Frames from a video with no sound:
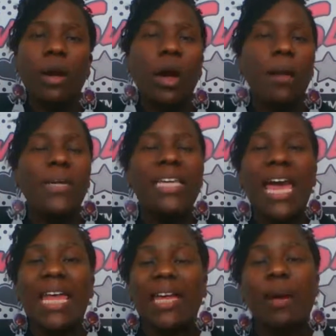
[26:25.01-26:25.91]

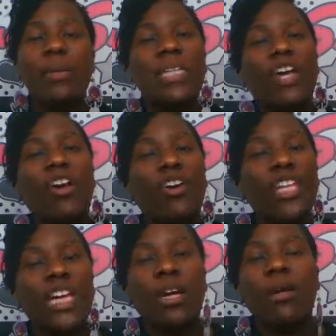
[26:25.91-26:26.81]
Again, like I was saying
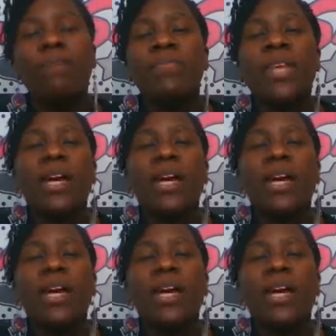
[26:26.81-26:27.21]
earlier,